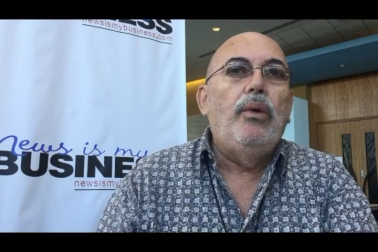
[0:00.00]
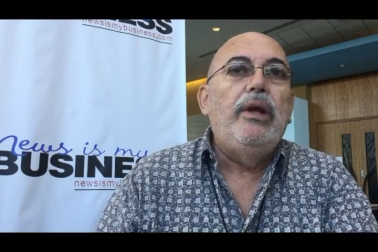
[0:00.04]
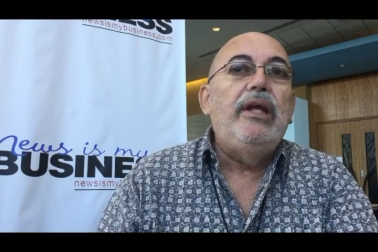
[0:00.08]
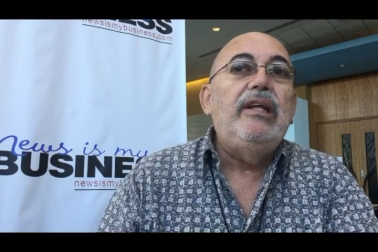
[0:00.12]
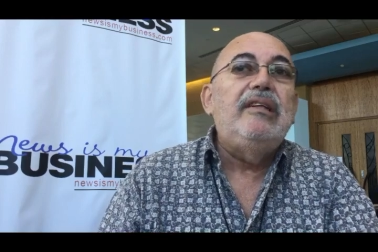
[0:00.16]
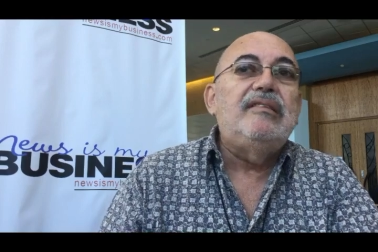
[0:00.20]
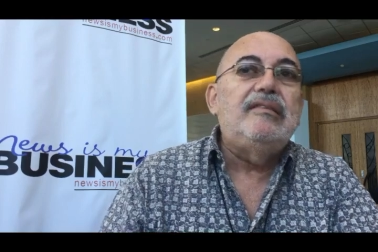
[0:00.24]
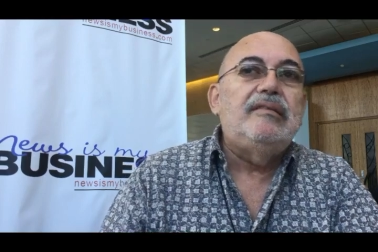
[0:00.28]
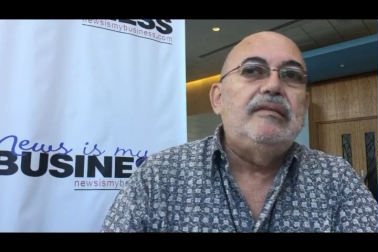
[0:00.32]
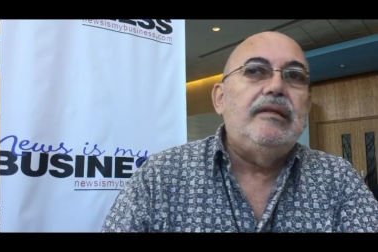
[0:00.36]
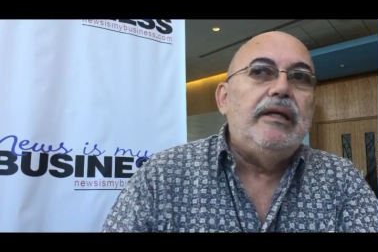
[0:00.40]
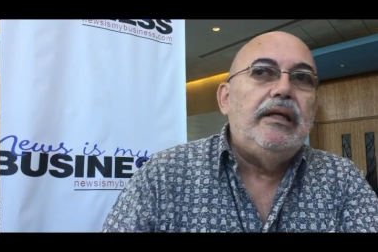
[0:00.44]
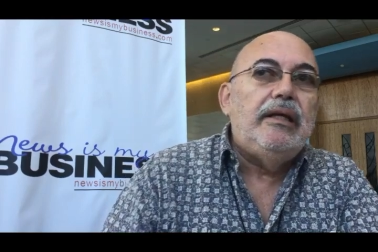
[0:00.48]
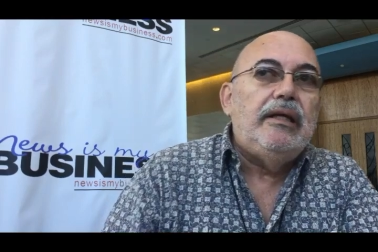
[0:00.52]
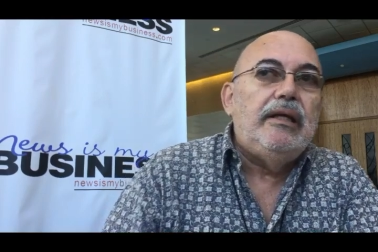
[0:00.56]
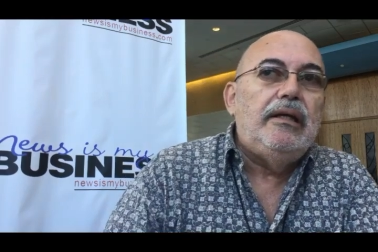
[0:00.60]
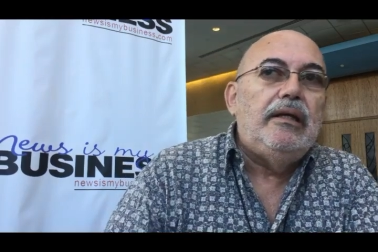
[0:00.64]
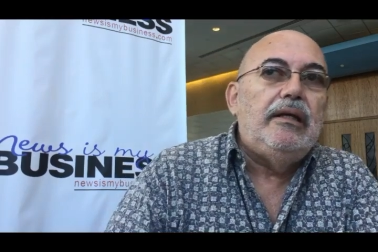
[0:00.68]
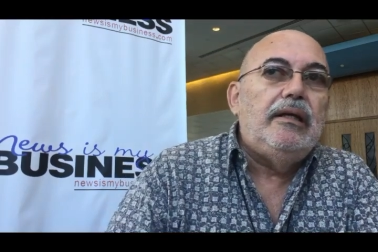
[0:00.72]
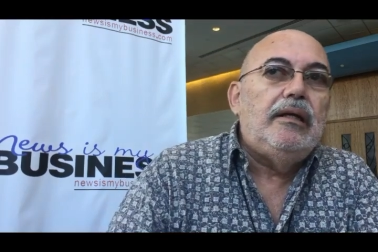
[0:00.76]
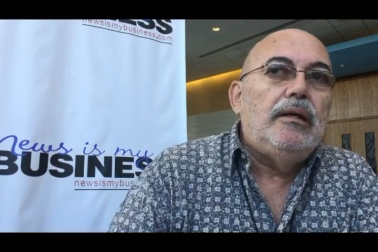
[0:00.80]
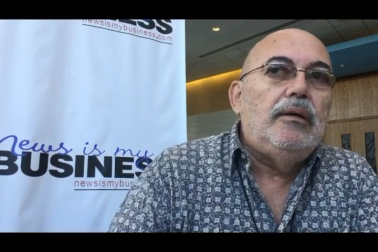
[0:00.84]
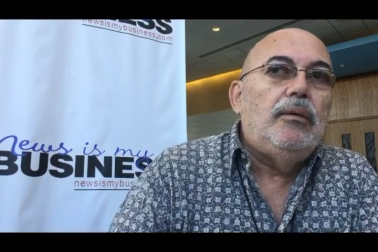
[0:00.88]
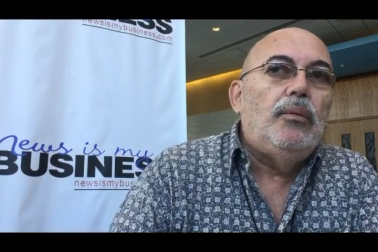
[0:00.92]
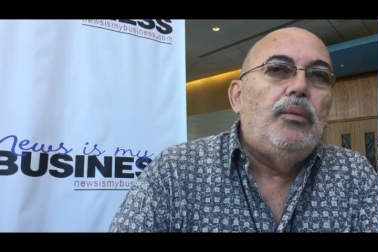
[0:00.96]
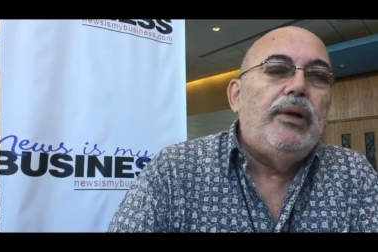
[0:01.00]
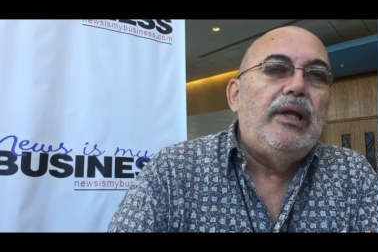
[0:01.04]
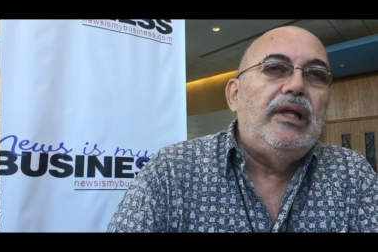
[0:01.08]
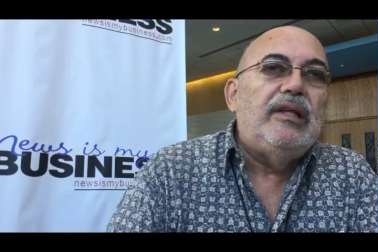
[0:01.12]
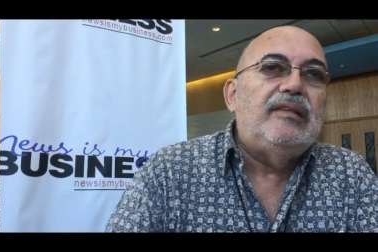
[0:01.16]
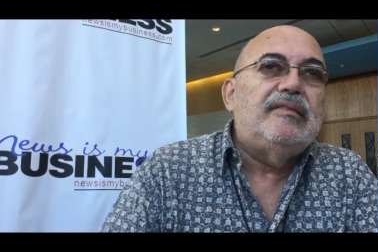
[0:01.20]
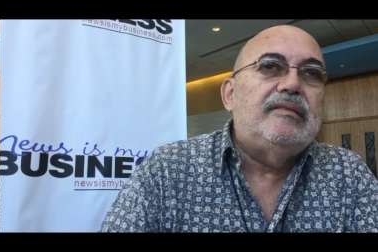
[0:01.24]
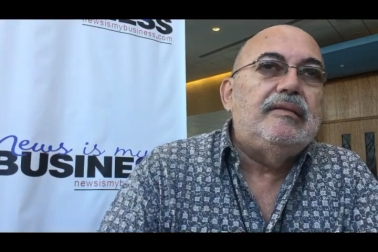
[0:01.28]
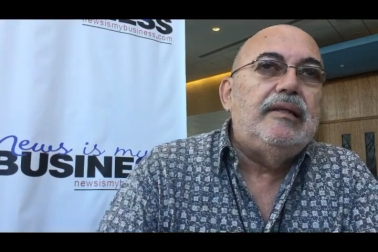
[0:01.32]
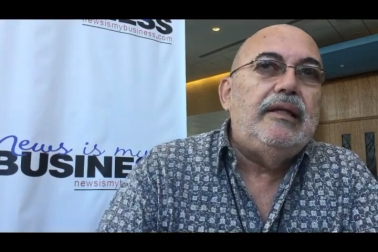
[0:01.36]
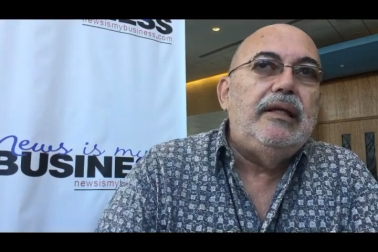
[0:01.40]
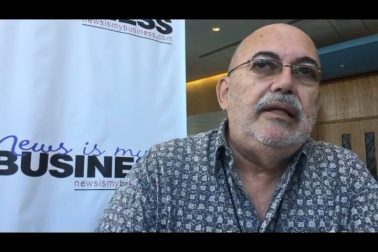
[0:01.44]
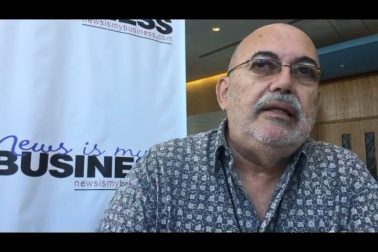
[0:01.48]
we see we
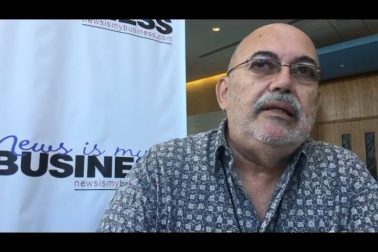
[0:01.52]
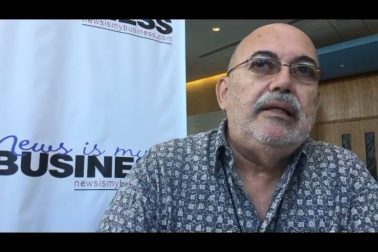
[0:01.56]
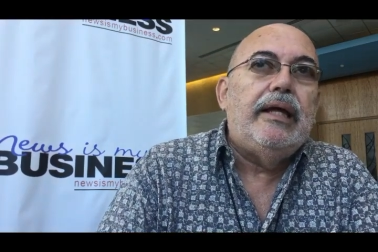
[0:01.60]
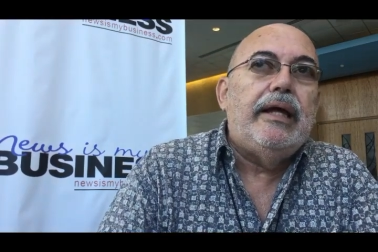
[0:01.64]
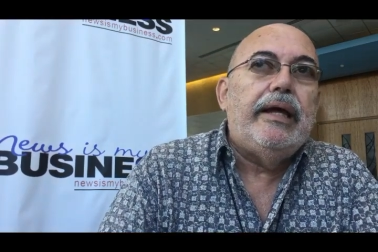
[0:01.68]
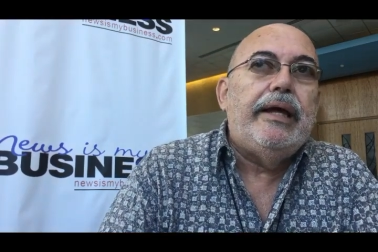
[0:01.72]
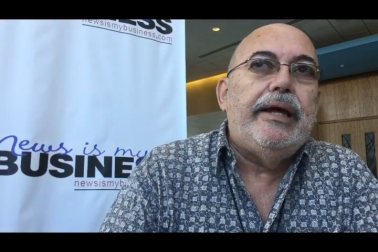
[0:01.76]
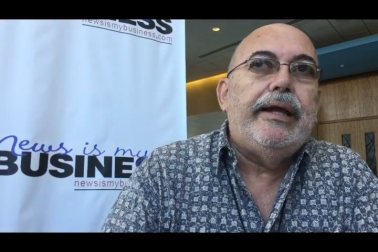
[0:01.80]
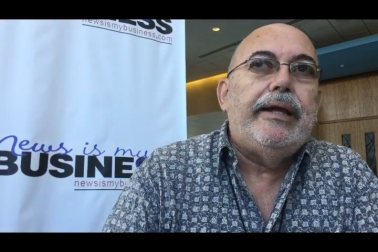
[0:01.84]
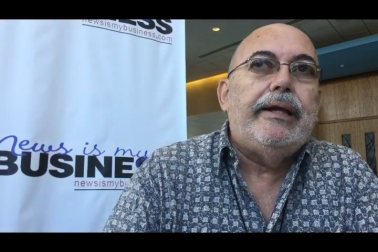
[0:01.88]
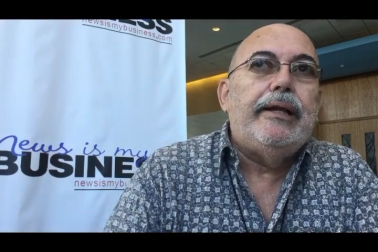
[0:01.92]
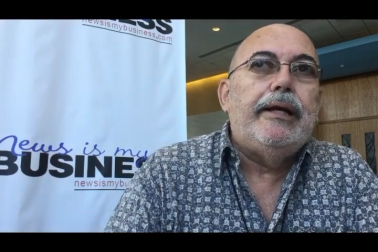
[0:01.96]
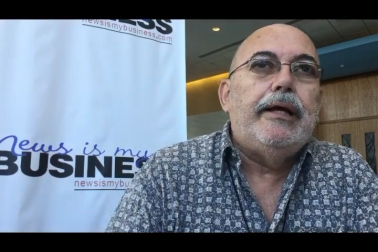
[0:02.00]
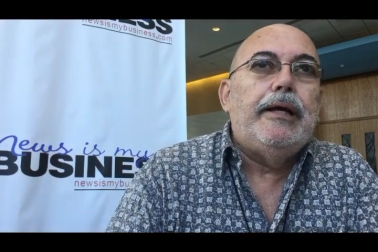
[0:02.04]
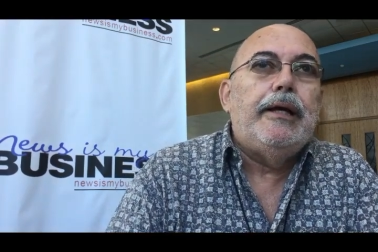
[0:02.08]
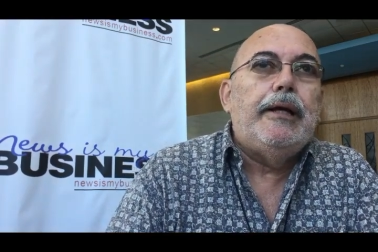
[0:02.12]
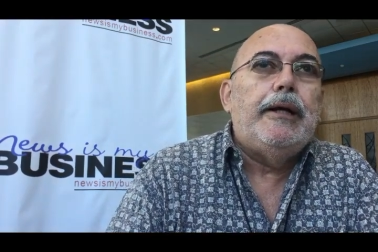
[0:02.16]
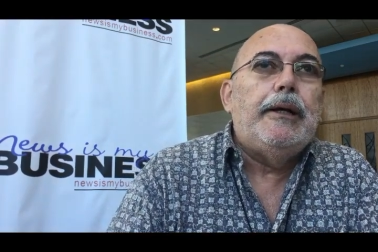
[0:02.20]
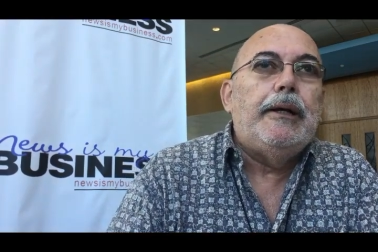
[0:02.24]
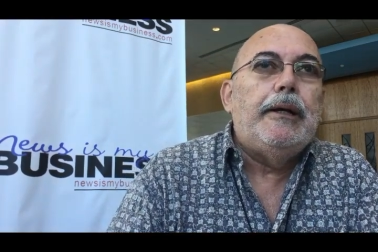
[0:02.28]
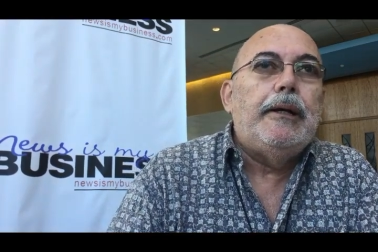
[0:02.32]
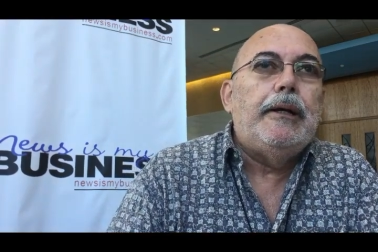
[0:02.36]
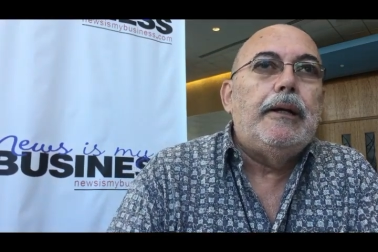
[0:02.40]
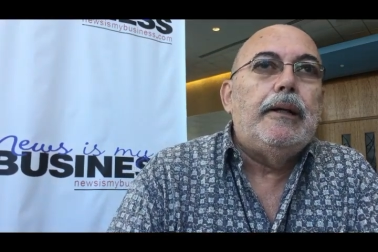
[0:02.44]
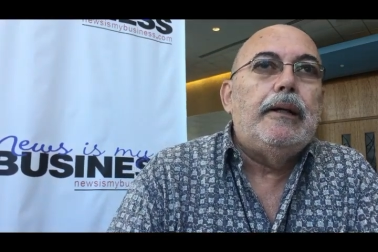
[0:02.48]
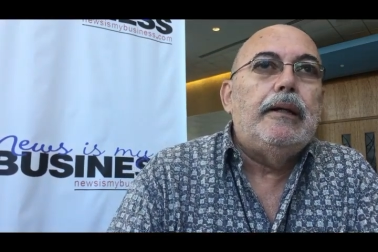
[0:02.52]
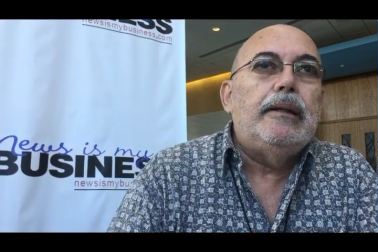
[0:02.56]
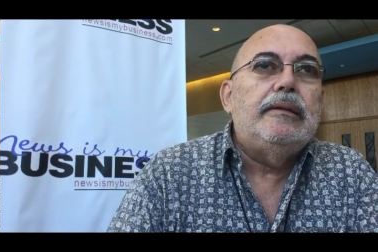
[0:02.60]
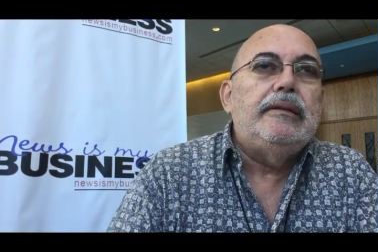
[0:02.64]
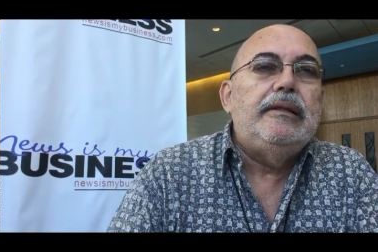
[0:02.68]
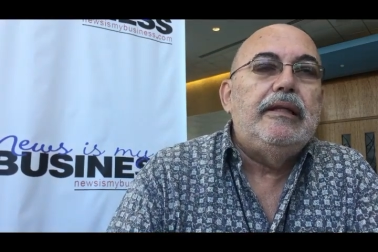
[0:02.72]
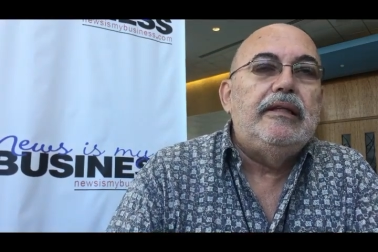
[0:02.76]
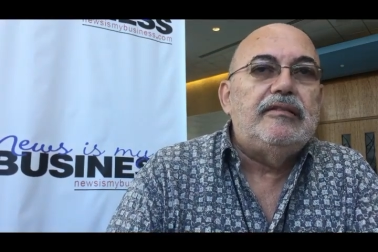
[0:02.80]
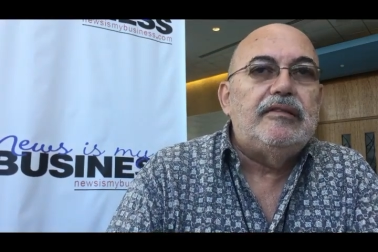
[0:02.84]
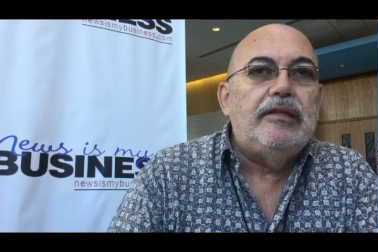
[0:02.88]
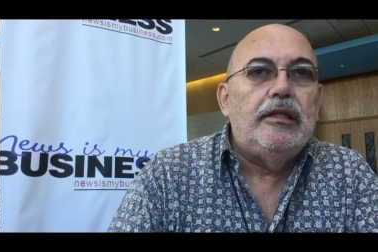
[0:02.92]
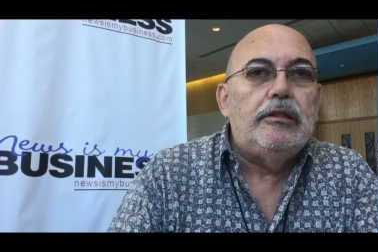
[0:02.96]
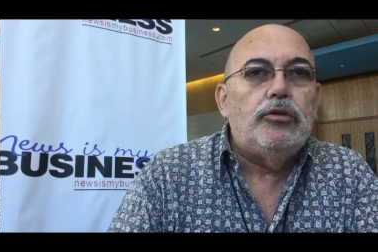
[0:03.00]
see that uh,
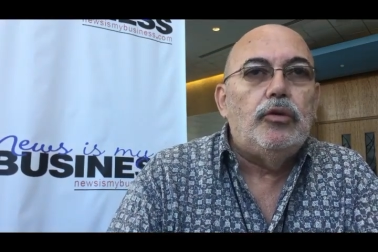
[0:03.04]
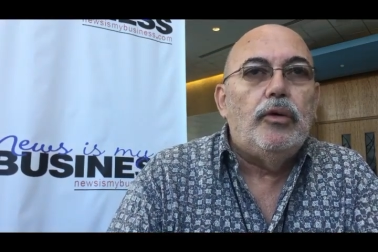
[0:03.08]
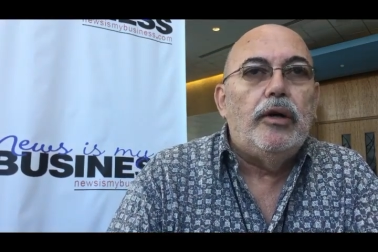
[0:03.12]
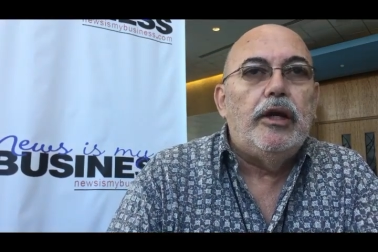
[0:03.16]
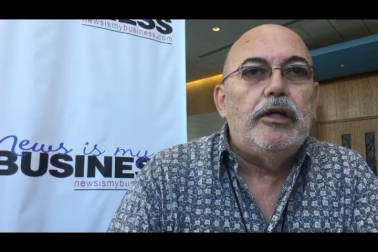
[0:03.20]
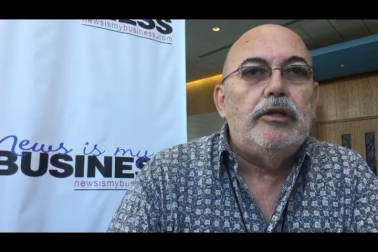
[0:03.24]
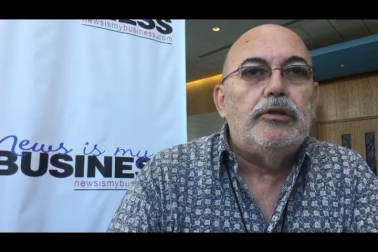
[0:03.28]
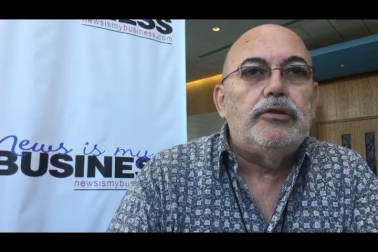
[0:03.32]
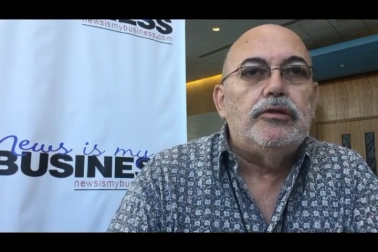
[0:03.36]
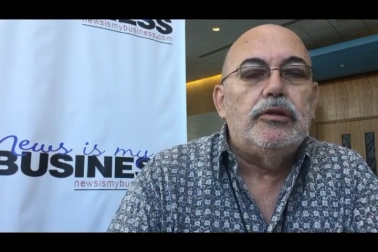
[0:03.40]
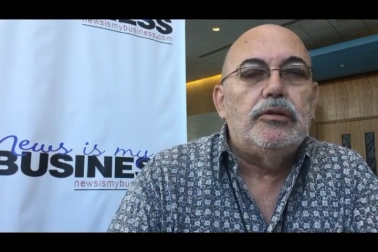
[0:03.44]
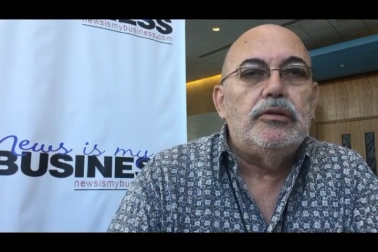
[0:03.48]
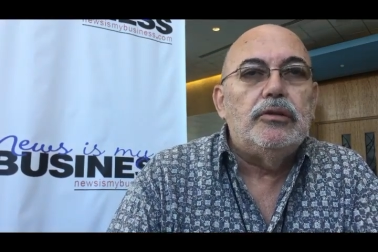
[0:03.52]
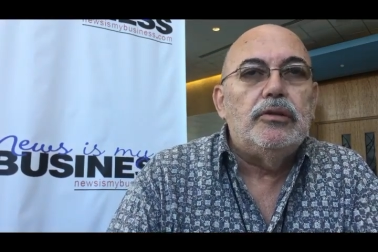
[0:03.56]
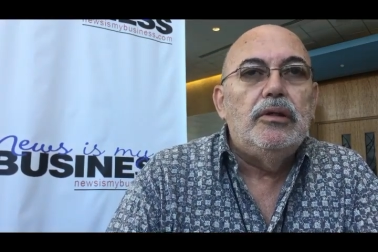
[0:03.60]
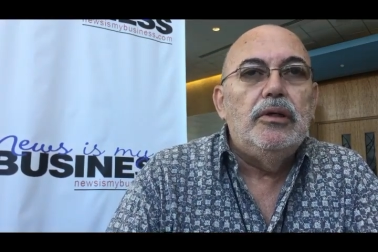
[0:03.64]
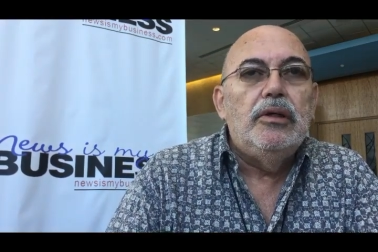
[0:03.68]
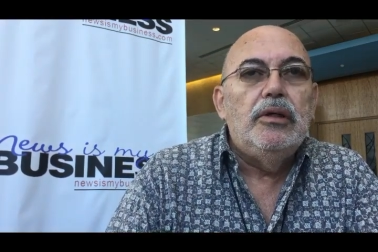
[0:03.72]
this situation